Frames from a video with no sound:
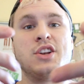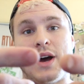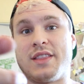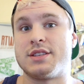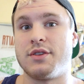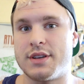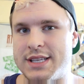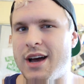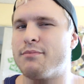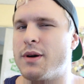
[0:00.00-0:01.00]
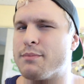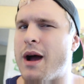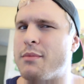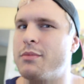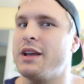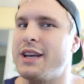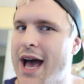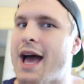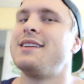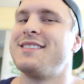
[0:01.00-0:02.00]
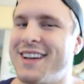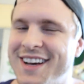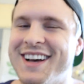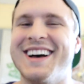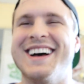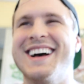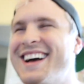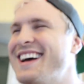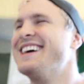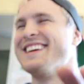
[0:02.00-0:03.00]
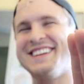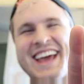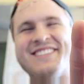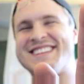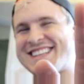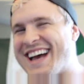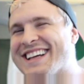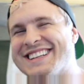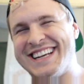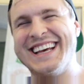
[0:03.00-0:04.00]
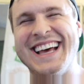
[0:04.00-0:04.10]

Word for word: Try this yourself, but probably not. Uh, you name it challenge.